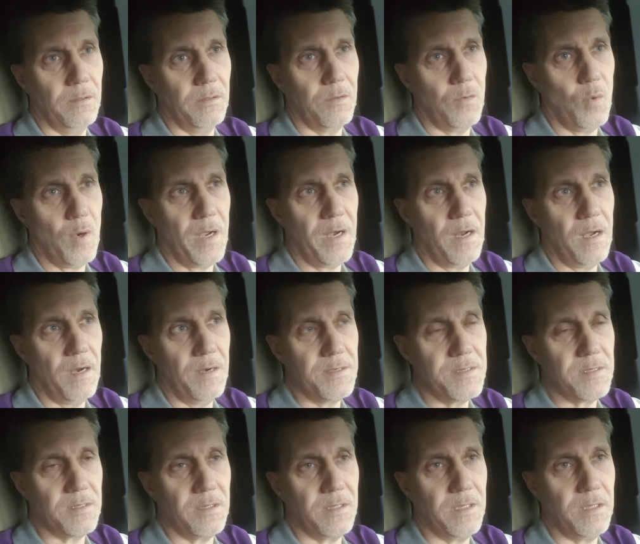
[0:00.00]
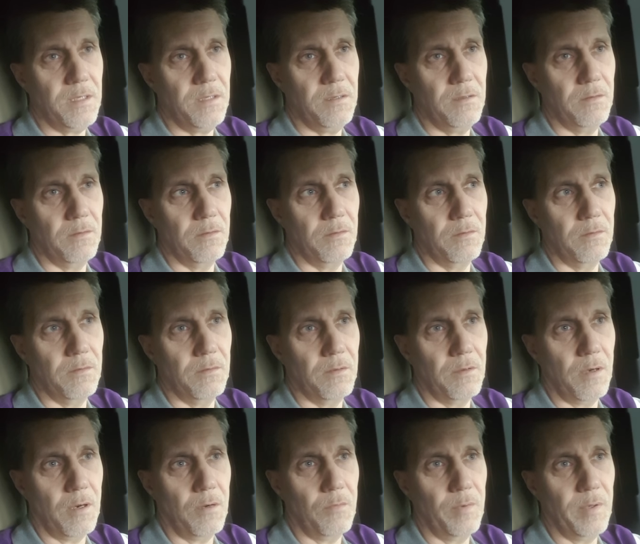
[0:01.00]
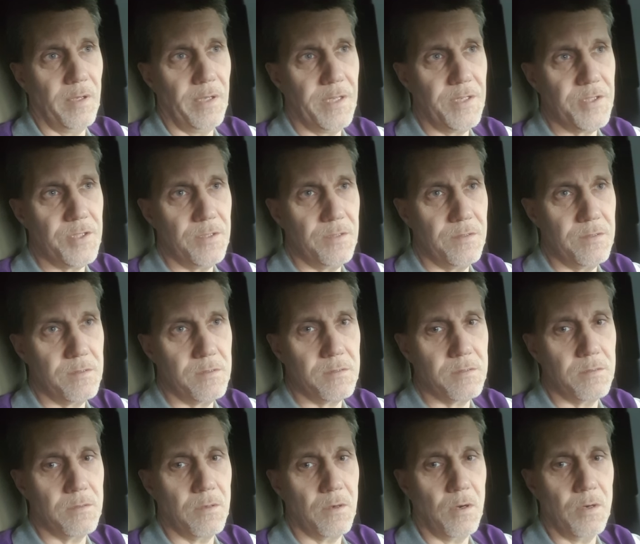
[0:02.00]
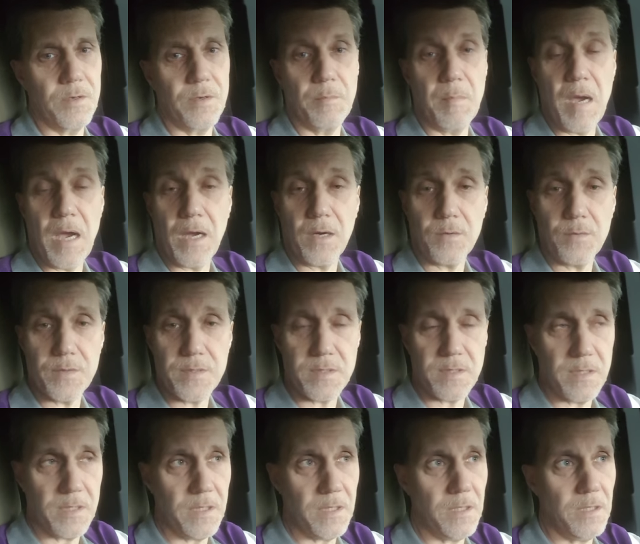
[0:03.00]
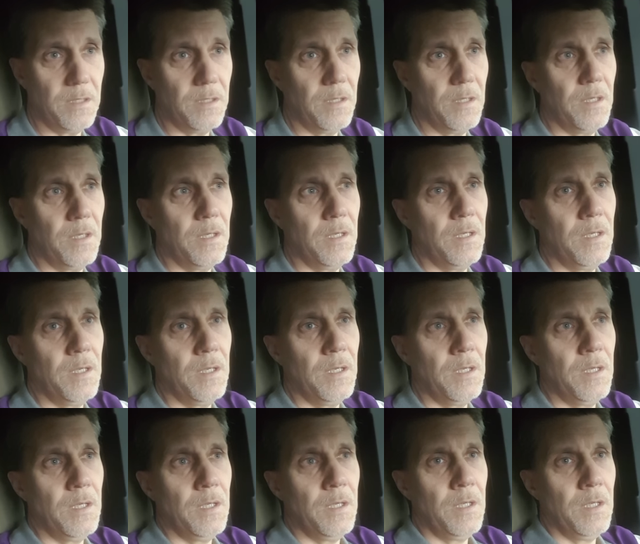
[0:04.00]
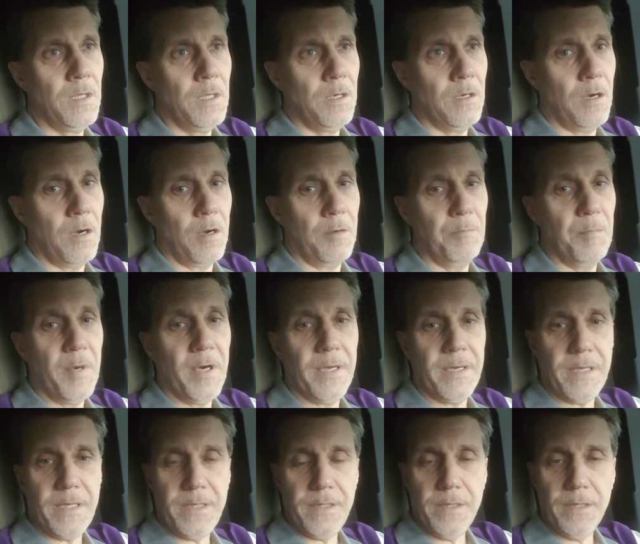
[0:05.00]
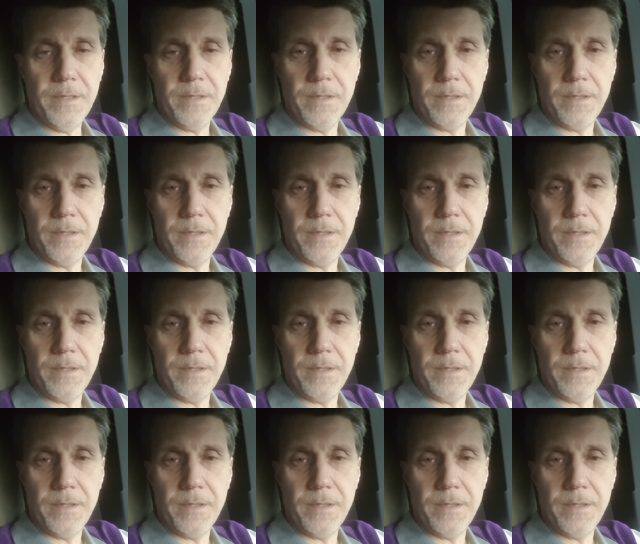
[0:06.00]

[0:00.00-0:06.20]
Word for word: quite honestly, our religions, our democracy, our money,